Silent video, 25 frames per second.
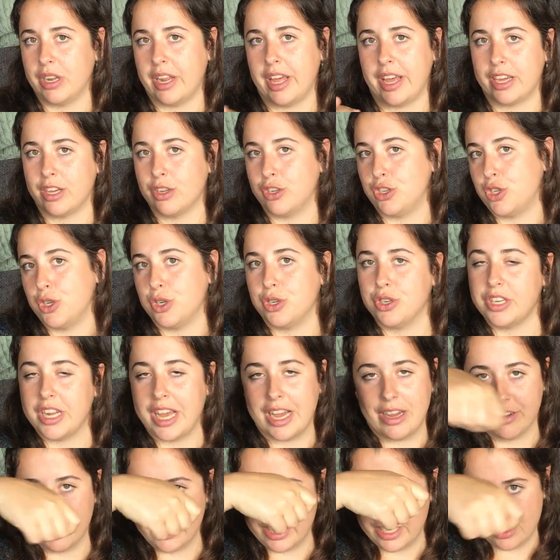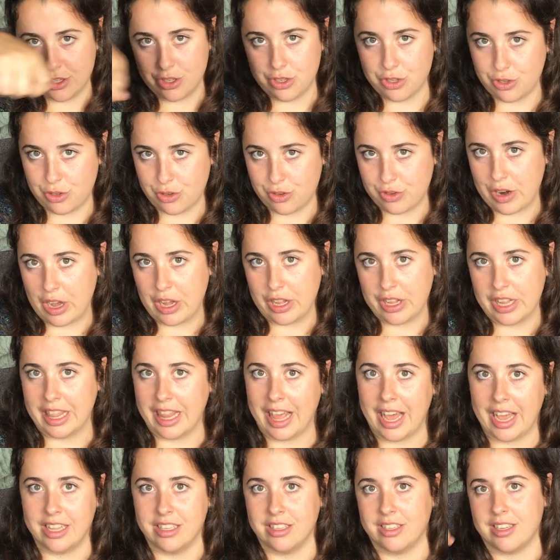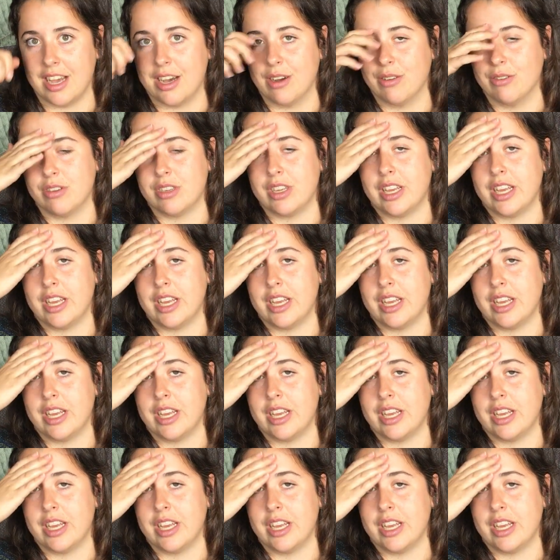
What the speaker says: like a shirt down and you just draw the lines out